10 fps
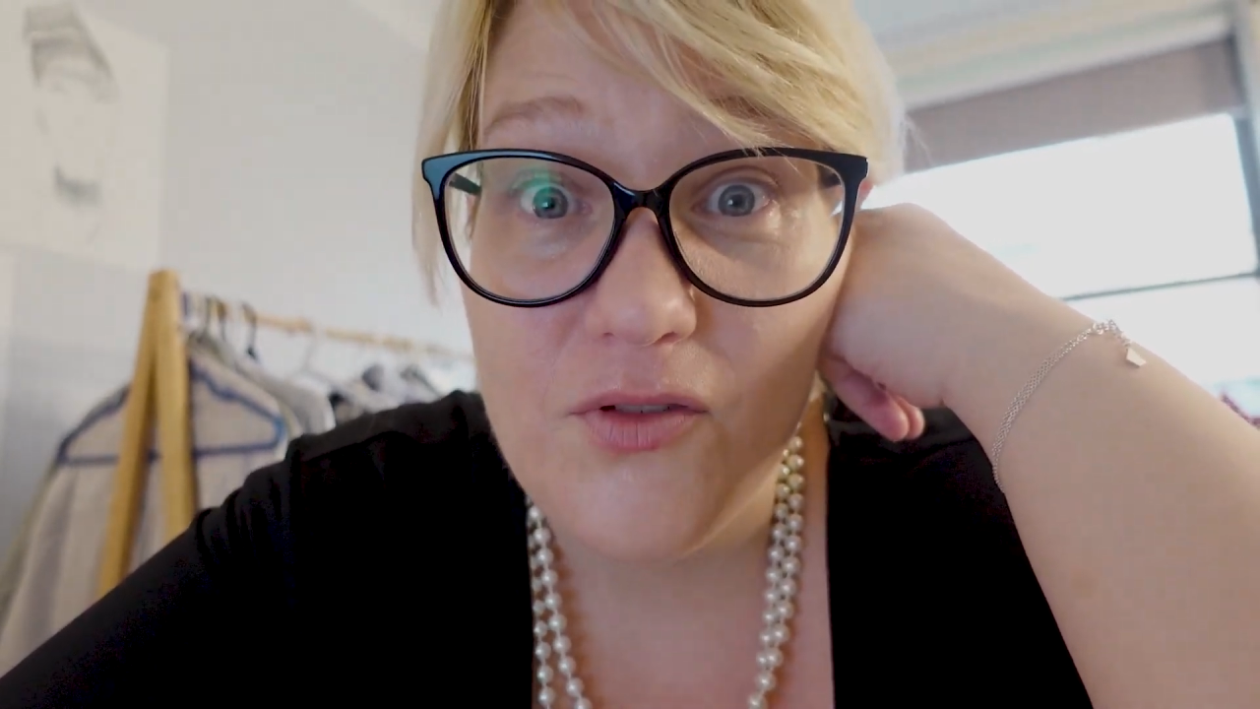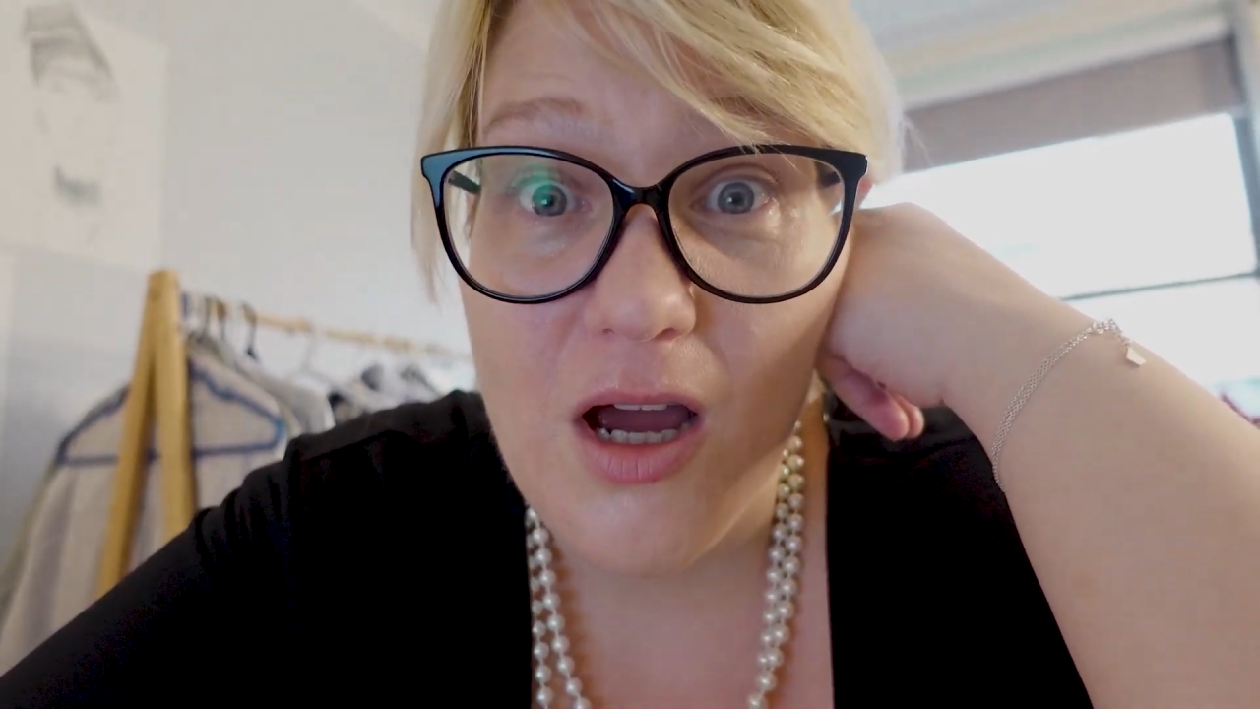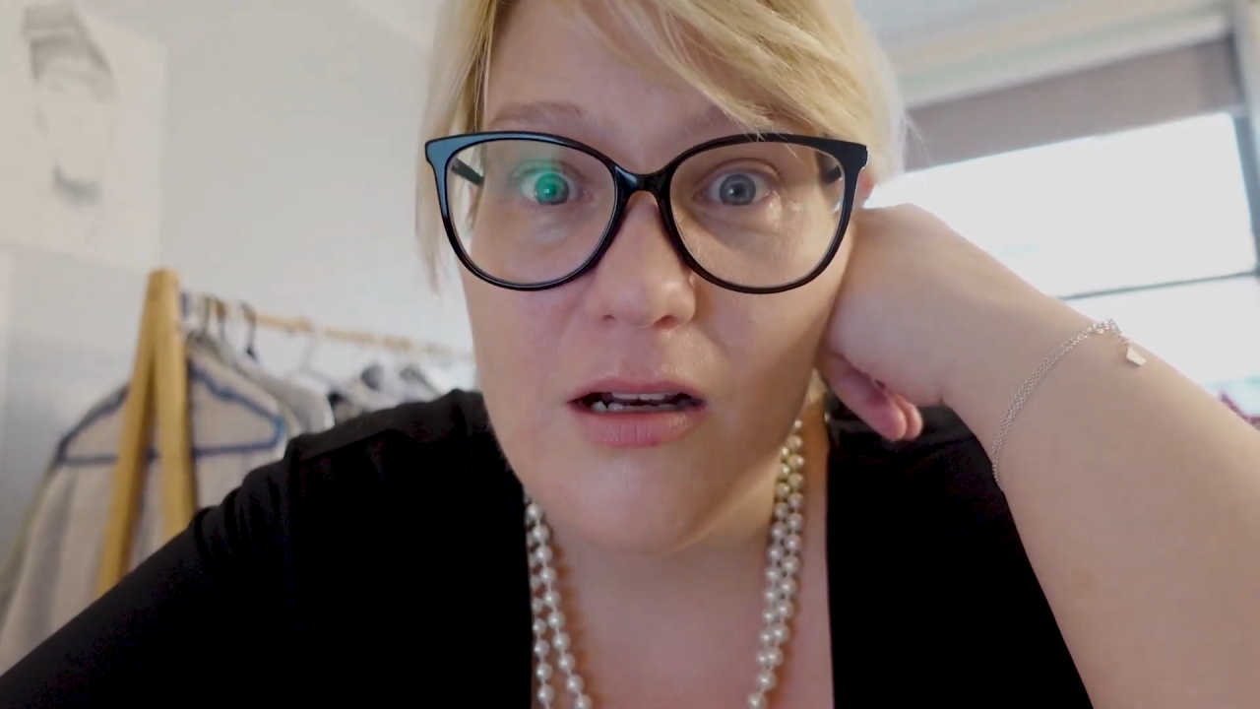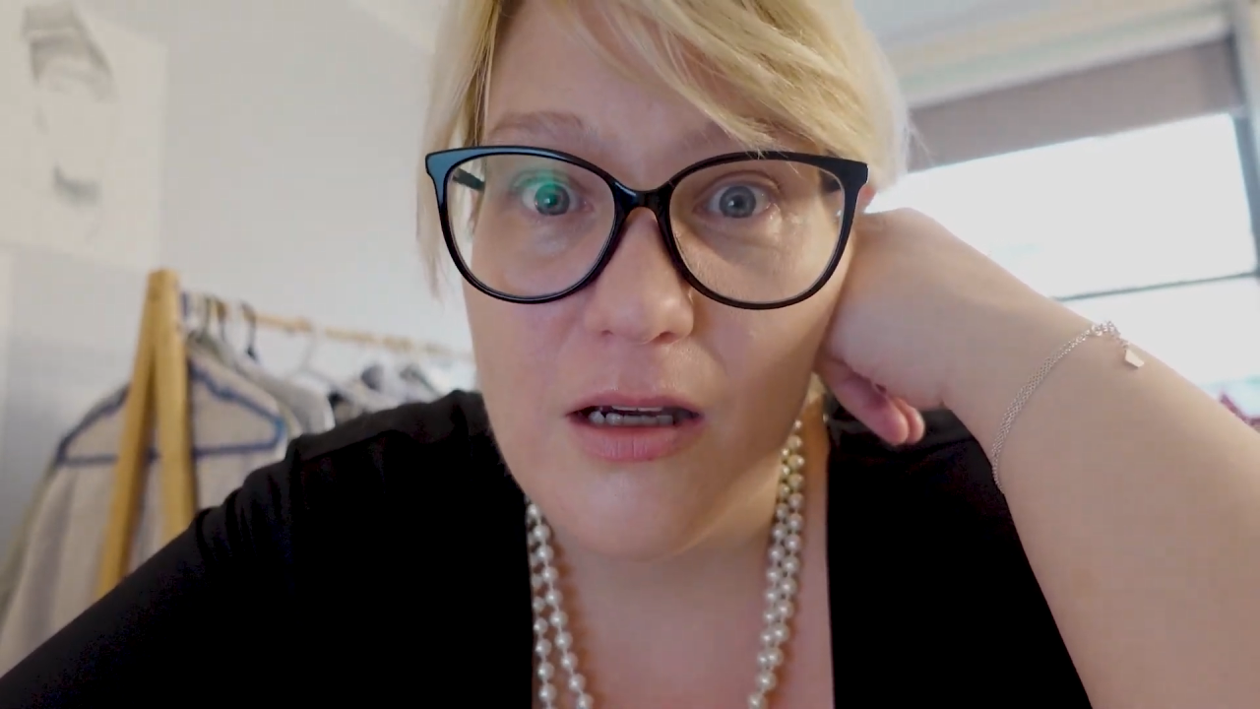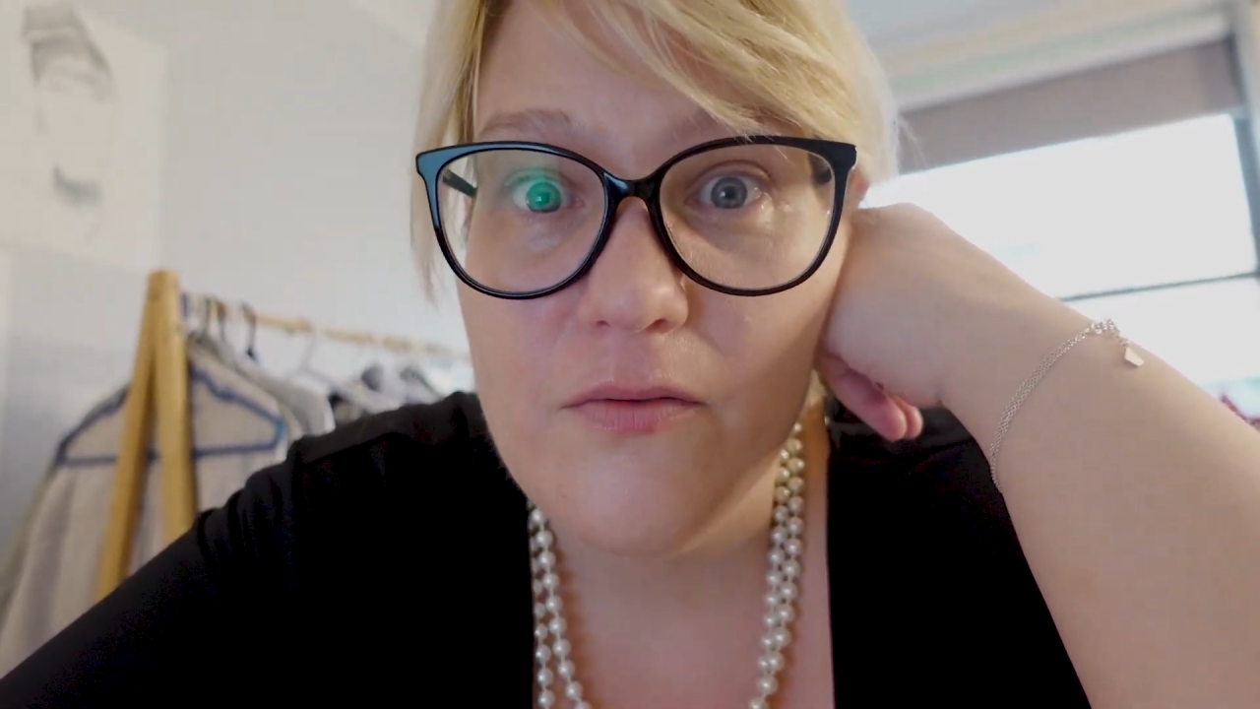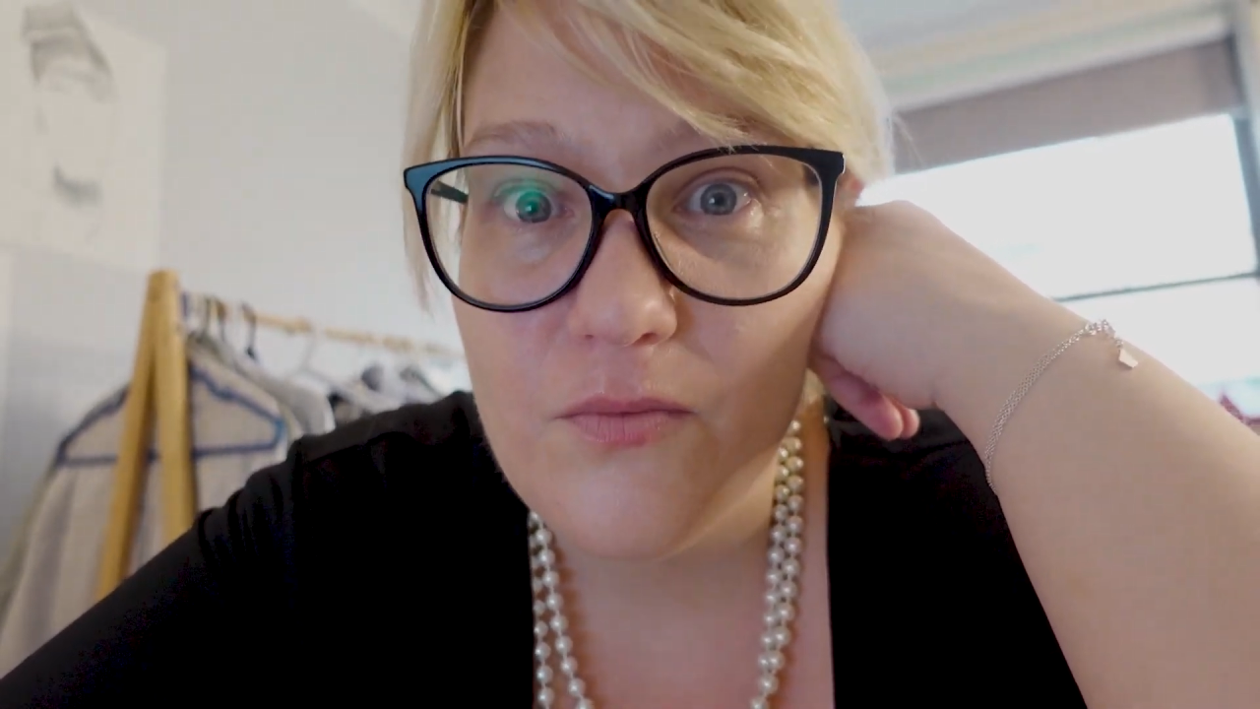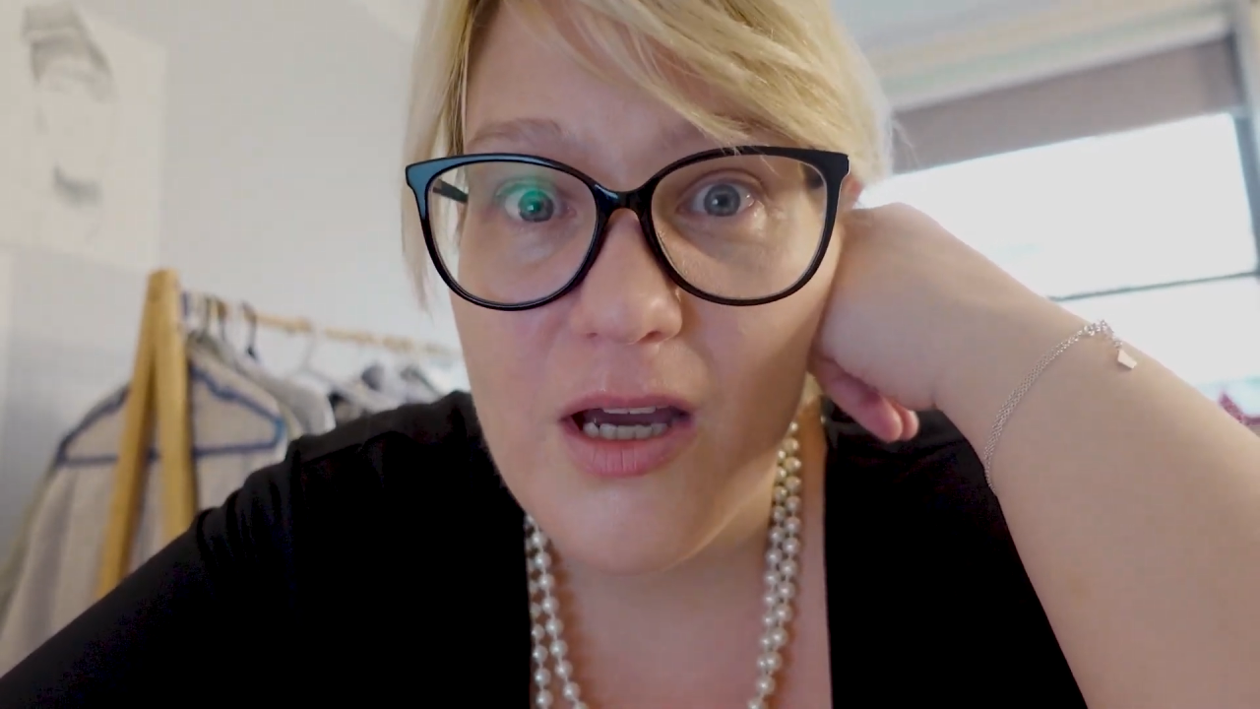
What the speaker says: done.